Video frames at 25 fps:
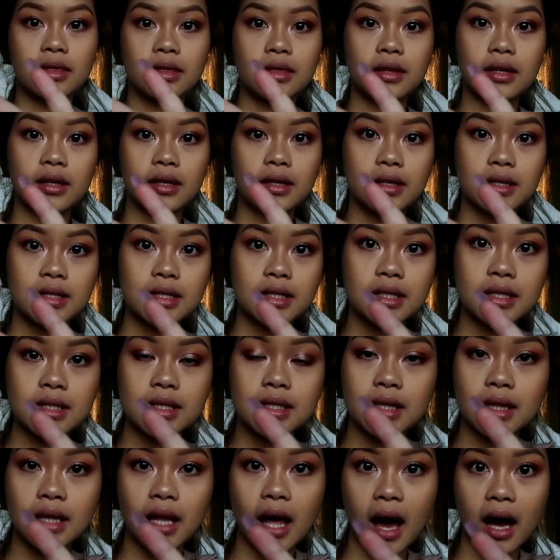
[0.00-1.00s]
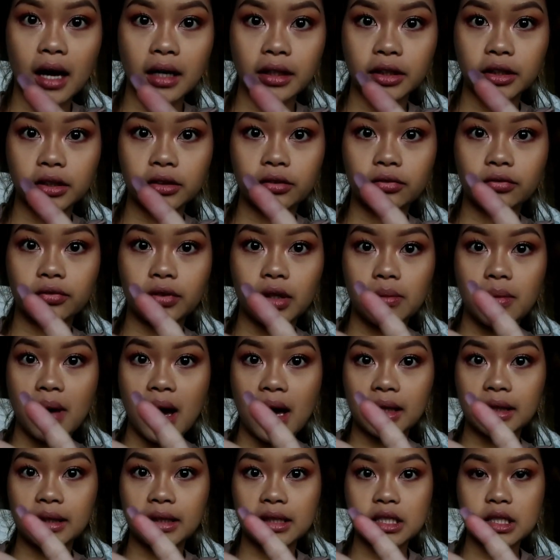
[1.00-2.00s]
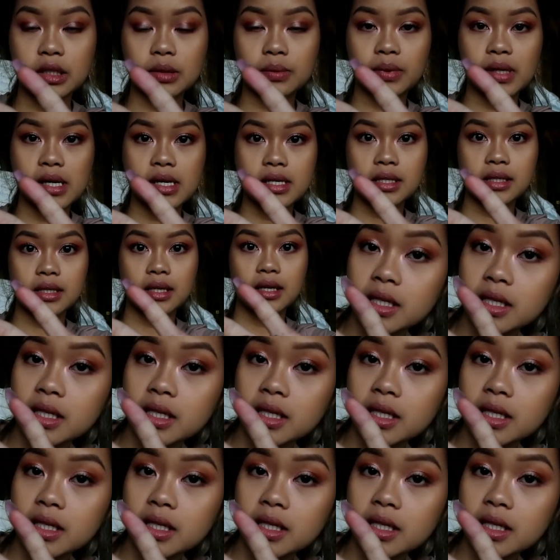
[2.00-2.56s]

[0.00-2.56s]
this lash from AliExpress.